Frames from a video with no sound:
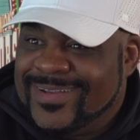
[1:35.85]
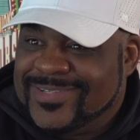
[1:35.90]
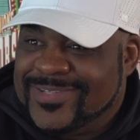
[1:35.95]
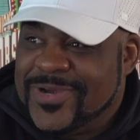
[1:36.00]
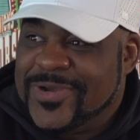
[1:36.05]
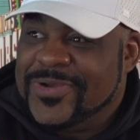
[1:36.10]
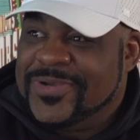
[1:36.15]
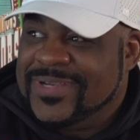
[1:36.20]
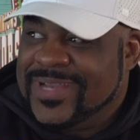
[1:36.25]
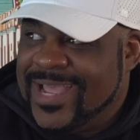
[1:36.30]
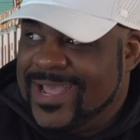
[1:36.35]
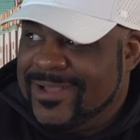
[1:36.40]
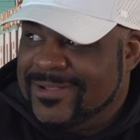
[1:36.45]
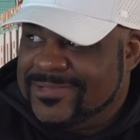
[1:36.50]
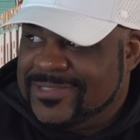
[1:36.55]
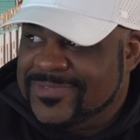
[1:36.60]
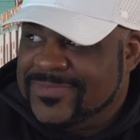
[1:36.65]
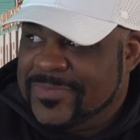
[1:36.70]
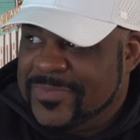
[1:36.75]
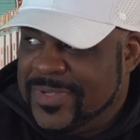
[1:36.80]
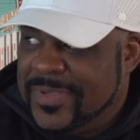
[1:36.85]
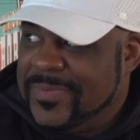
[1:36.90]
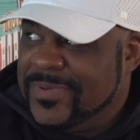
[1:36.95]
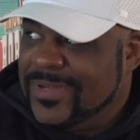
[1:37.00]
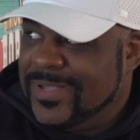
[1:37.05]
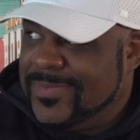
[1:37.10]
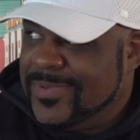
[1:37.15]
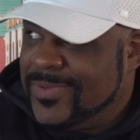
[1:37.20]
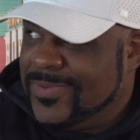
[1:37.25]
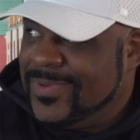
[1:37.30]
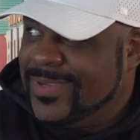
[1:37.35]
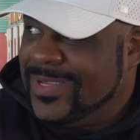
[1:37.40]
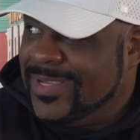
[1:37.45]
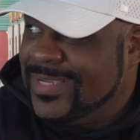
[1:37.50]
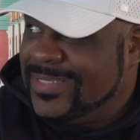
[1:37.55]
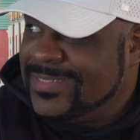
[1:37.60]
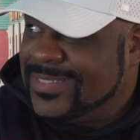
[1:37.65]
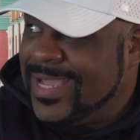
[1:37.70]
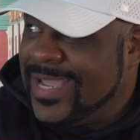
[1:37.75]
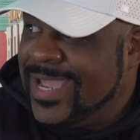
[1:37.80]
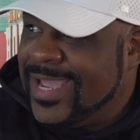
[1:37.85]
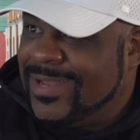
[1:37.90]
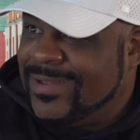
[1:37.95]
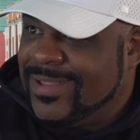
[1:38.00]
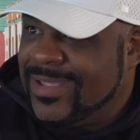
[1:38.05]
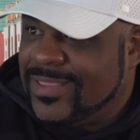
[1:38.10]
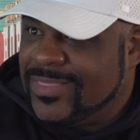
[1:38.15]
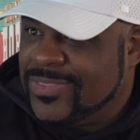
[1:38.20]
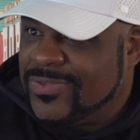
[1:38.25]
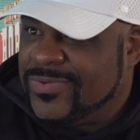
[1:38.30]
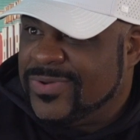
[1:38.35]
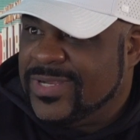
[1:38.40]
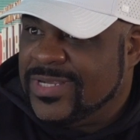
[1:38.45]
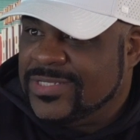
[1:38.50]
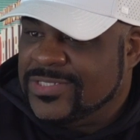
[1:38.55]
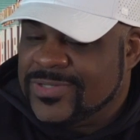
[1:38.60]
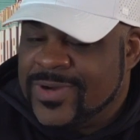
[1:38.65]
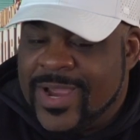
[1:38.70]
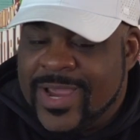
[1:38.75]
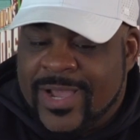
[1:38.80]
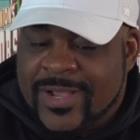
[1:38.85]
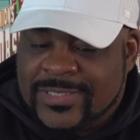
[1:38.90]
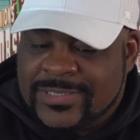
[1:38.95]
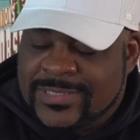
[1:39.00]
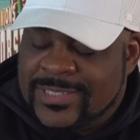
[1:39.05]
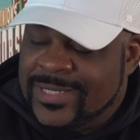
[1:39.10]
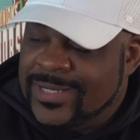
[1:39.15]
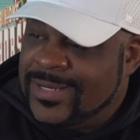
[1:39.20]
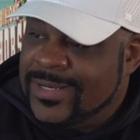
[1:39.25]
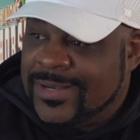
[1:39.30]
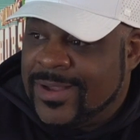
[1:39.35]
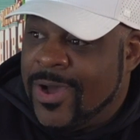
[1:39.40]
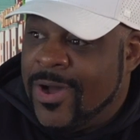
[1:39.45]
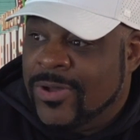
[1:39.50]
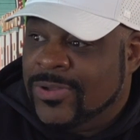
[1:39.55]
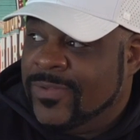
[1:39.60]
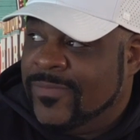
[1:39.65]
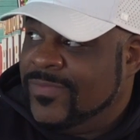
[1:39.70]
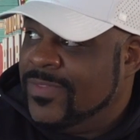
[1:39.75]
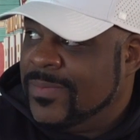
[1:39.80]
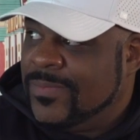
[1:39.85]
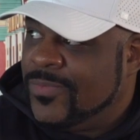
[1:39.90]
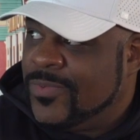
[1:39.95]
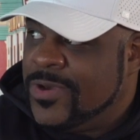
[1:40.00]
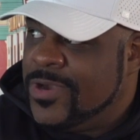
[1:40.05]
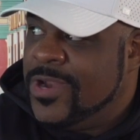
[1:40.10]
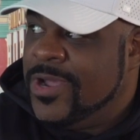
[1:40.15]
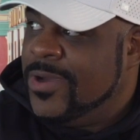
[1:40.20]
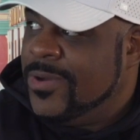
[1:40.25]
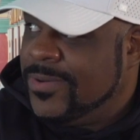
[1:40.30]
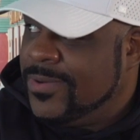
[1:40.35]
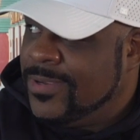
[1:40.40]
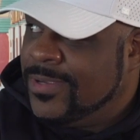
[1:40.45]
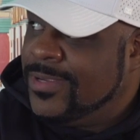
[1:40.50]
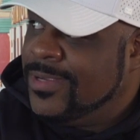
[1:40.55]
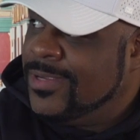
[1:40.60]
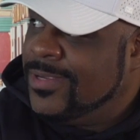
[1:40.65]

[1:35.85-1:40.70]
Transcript: turn downs from WWE, because I had like 3 tryouts there, and all of them were no.